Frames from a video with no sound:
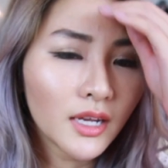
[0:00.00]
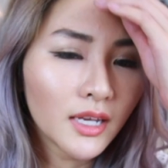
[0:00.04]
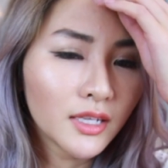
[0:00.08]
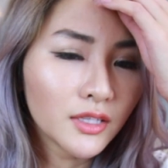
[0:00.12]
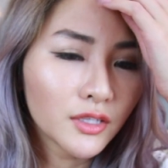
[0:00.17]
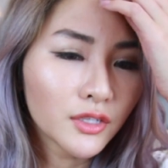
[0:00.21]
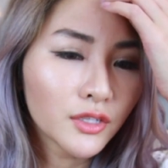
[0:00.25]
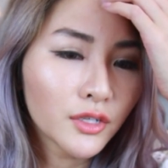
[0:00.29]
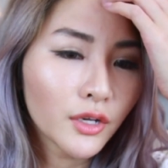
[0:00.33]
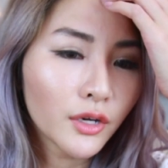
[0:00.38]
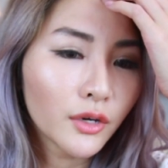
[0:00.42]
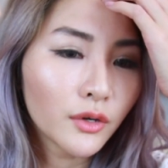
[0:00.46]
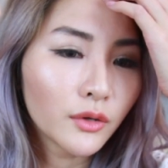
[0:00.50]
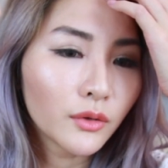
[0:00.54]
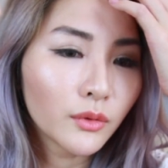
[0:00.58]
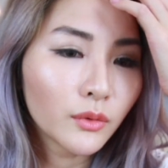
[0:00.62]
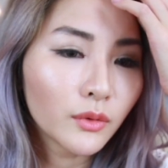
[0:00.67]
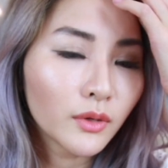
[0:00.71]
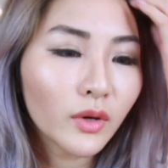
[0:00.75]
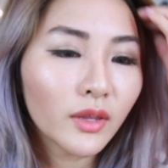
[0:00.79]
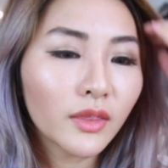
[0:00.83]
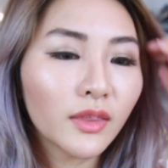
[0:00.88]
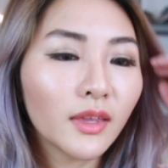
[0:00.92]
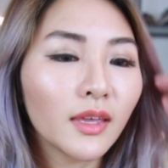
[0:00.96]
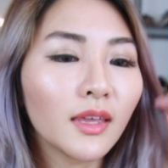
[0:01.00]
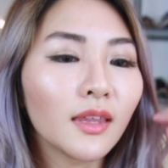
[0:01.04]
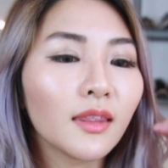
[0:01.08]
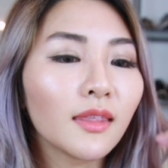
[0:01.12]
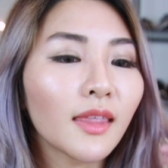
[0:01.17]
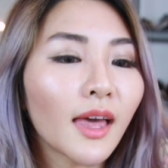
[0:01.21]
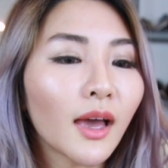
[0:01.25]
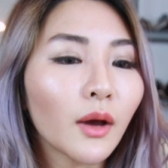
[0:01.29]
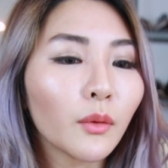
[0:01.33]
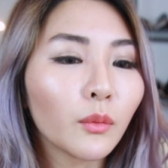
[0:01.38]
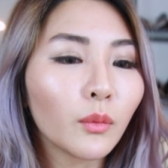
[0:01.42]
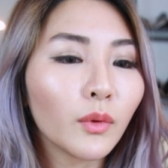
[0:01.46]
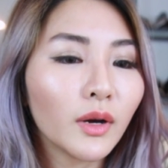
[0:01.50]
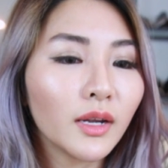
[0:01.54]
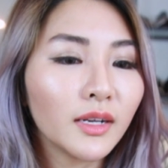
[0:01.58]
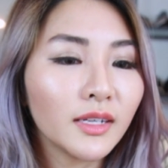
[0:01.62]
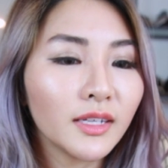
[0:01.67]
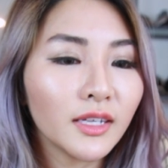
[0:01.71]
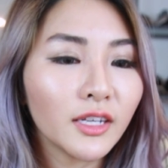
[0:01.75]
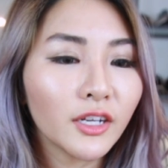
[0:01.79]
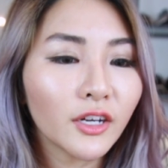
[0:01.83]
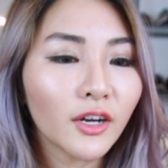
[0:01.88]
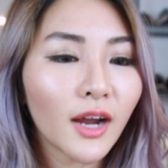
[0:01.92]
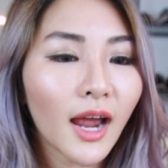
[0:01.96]
And so within that 1
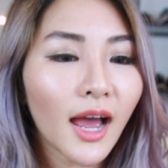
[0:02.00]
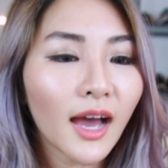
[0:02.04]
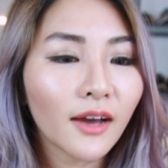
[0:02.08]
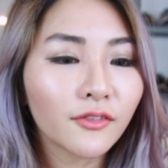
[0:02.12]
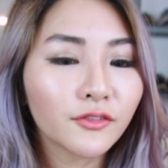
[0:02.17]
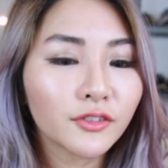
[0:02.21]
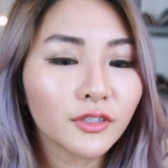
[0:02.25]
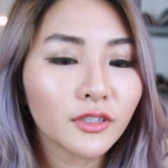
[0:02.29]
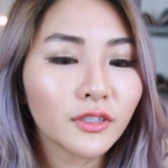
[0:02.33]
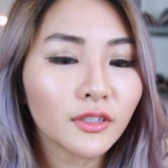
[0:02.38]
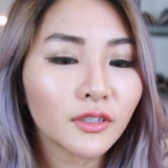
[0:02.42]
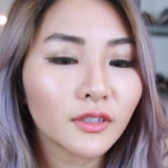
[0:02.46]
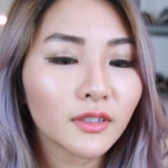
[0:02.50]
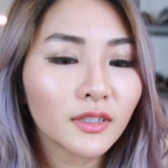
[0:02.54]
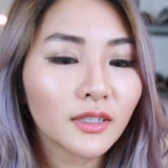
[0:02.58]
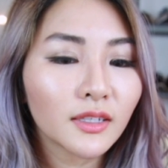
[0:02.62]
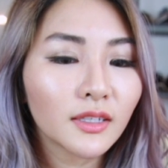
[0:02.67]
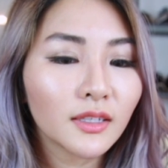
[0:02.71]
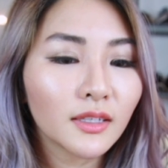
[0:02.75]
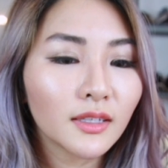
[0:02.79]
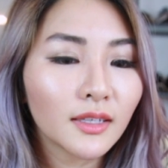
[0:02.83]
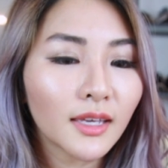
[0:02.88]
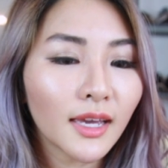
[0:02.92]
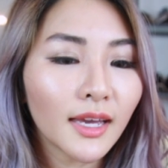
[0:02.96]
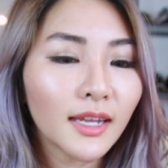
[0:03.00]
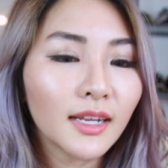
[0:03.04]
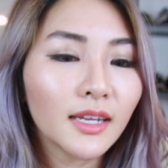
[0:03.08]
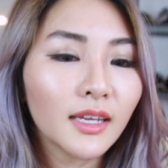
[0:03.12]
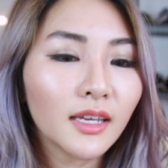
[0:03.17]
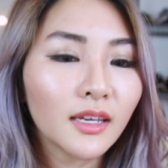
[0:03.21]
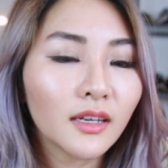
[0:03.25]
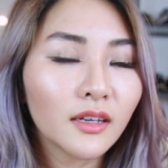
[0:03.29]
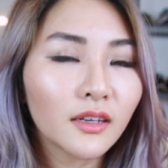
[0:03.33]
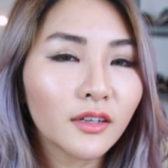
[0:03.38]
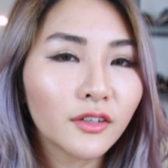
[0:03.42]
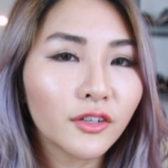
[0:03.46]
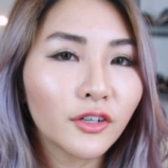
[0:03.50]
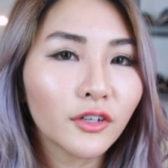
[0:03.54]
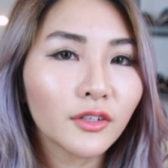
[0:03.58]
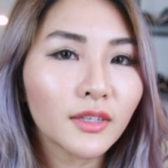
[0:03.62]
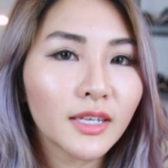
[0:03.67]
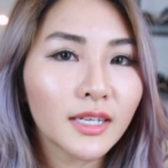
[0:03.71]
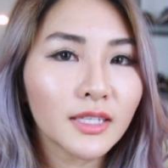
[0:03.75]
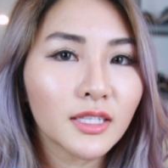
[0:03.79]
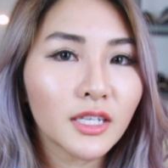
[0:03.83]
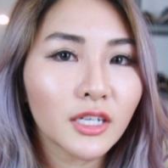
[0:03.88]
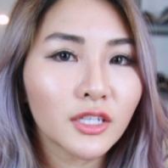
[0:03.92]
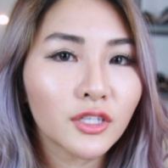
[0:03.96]
year after getting your
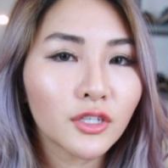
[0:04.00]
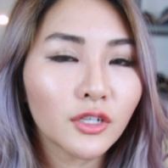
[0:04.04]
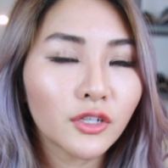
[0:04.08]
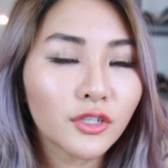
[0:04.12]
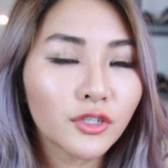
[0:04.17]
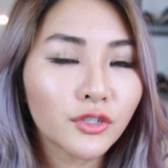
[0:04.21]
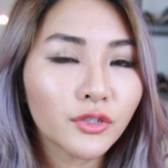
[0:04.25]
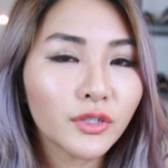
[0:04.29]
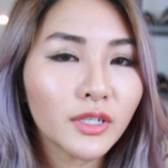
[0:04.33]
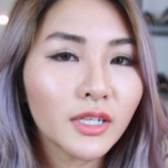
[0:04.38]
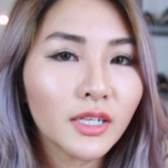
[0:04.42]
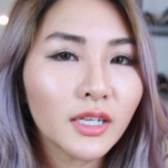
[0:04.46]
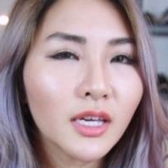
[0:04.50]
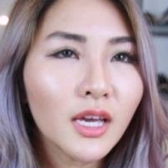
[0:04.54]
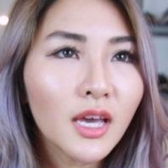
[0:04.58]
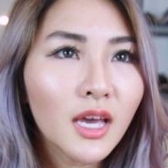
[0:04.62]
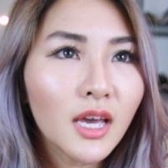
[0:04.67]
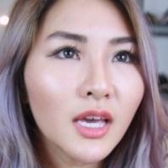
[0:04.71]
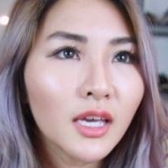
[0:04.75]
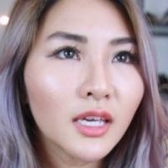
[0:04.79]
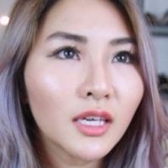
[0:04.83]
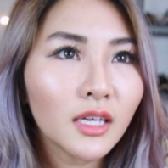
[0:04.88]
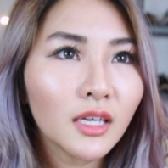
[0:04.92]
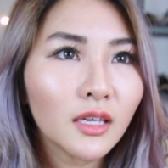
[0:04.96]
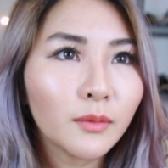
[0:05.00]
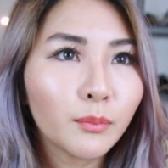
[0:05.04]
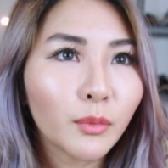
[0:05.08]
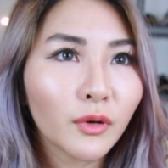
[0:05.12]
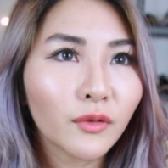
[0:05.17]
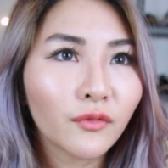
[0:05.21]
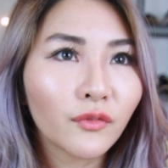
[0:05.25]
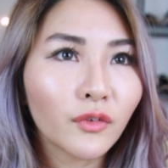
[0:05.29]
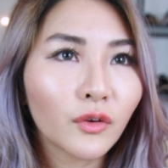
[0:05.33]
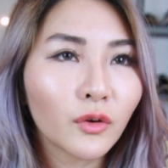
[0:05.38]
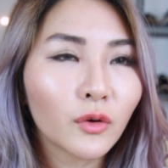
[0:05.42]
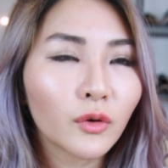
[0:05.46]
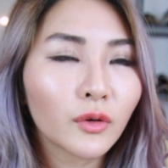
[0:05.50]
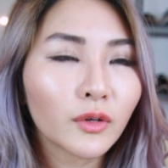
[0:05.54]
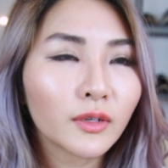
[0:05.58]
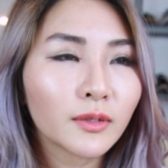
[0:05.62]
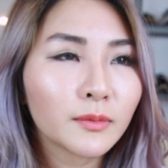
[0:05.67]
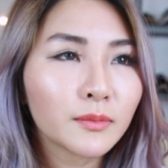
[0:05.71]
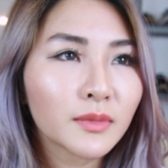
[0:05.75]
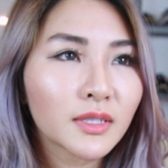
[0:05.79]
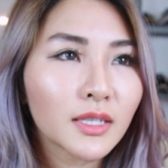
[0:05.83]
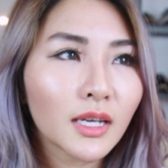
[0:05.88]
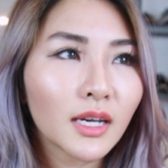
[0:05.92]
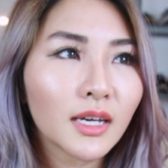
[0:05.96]
LASIK surgery, he
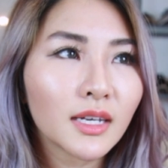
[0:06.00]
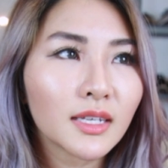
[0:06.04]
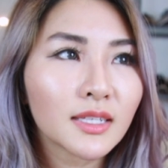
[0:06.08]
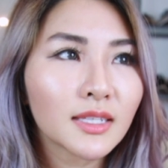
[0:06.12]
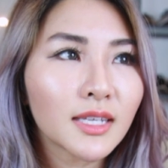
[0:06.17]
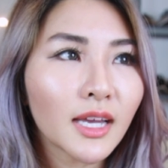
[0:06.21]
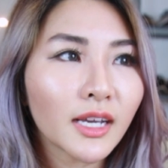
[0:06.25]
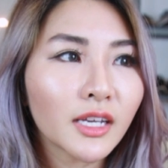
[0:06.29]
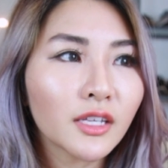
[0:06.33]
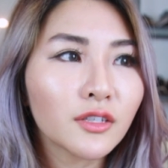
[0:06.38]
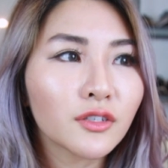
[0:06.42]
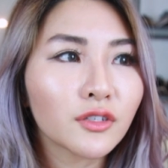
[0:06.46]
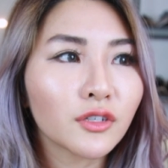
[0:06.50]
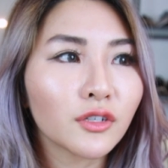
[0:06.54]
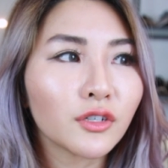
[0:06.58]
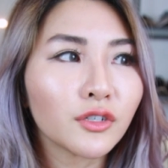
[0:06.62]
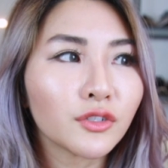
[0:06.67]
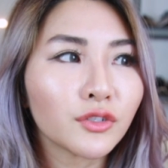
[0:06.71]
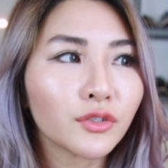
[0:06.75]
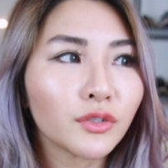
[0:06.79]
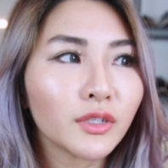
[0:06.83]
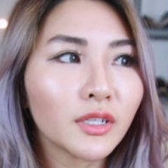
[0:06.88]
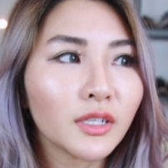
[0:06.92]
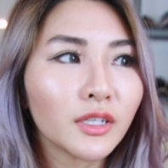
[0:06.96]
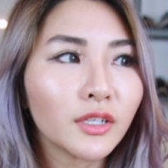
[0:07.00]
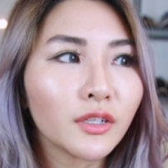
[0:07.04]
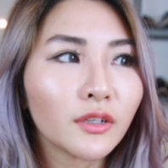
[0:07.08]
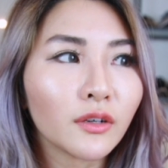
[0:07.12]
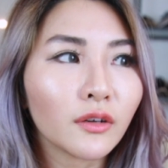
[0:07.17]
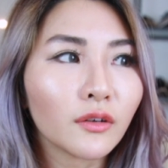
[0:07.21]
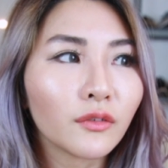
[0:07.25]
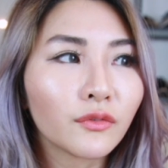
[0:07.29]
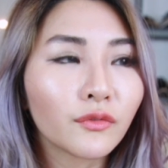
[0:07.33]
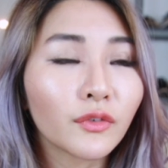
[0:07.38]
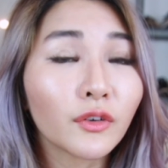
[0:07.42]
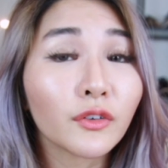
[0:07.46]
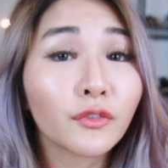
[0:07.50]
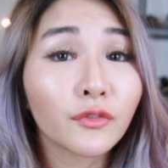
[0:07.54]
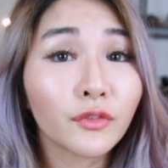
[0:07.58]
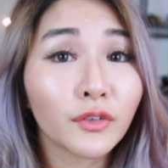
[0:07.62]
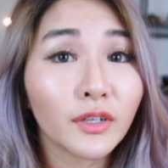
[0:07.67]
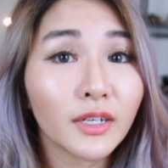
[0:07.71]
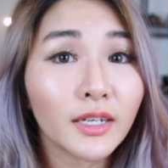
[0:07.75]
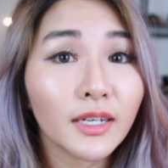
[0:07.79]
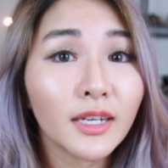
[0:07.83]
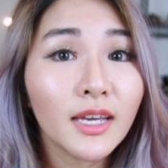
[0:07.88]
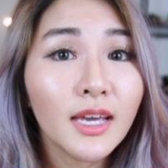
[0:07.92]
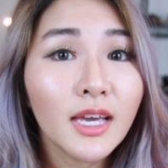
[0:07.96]
performs a second surgery, you know, for
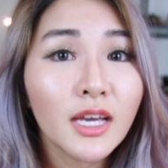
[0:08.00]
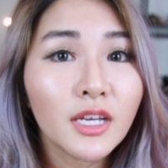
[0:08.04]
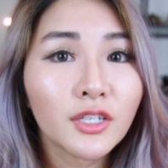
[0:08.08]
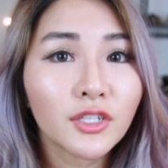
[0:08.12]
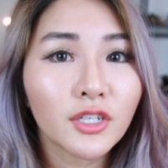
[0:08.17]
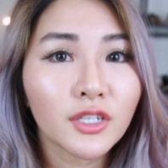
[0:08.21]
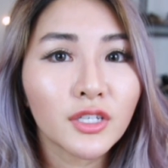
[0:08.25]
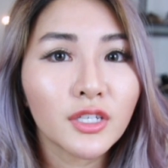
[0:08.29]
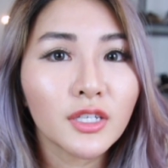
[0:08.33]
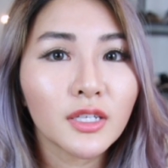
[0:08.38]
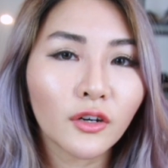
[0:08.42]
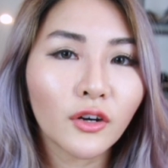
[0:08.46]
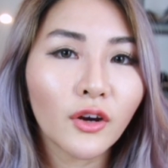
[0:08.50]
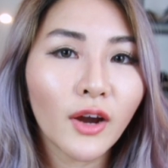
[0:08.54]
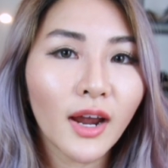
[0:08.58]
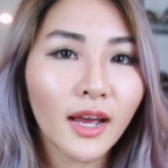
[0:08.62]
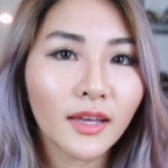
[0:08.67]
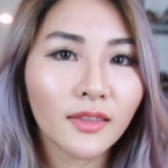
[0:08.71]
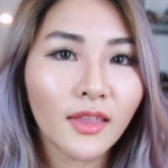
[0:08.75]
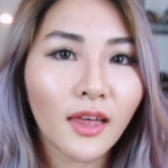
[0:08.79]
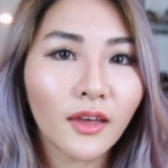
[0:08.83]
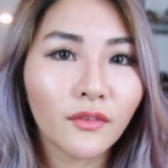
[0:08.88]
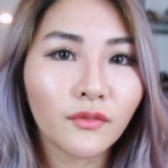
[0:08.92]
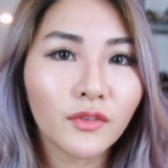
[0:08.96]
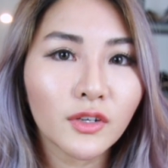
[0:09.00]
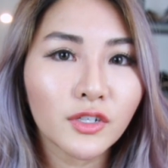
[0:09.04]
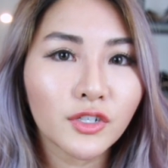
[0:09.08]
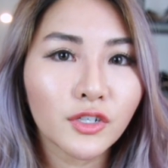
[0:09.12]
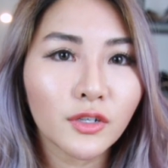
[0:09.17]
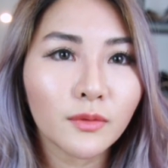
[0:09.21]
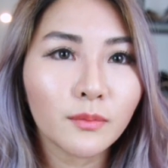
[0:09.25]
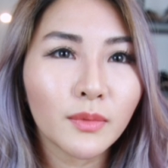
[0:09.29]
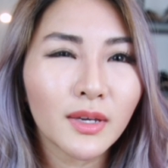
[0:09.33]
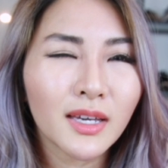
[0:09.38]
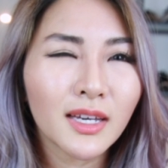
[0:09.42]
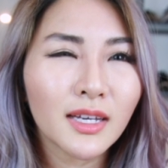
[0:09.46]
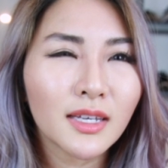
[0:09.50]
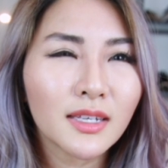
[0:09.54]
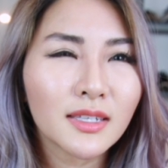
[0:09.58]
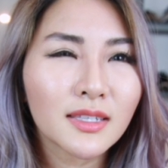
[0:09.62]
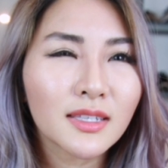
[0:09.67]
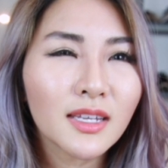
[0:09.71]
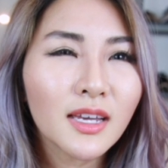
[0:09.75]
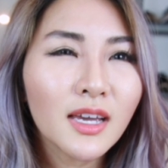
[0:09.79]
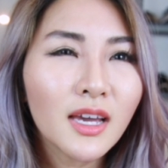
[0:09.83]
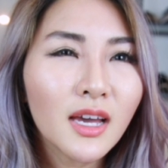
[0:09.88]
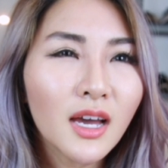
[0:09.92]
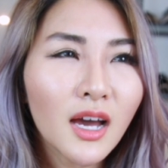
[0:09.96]
free, just to correct that vision,
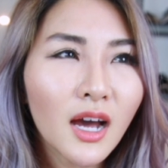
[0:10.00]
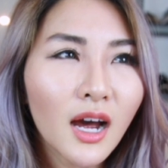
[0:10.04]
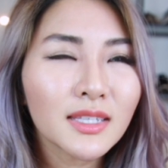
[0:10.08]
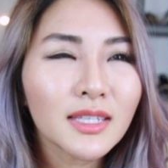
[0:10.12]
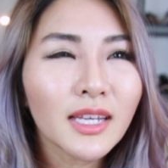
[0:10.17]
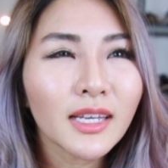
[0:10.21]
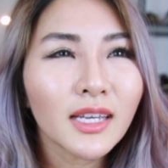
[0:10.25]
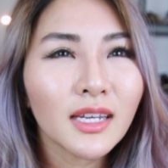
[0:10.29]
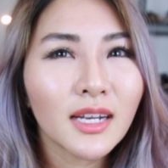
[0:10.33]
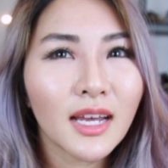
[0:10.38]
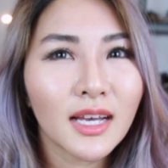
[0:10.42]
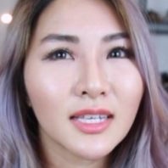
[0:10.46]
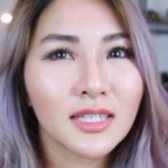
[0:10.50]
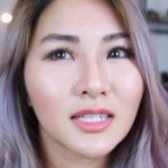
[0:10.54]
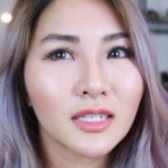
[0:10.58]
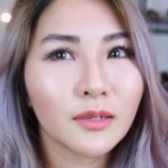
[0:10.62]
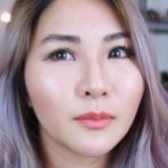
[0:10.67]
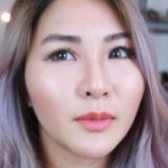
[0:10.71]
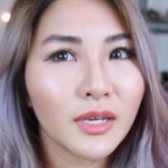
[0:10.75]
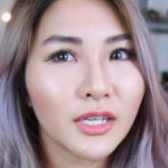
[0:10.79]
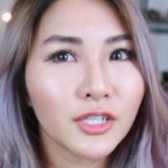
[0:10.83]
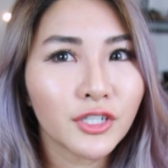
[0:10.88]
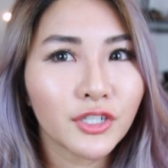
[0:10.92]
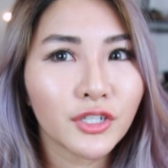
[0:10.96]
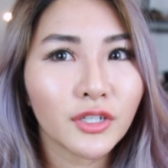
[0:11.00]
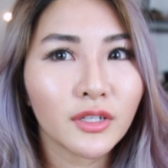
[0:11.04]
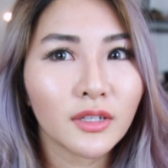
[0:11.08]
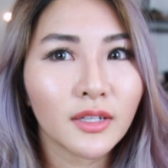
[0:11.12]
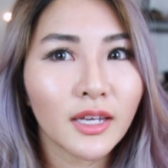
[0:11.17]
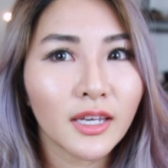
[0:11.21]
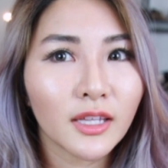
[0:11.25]
because it's like an estimation.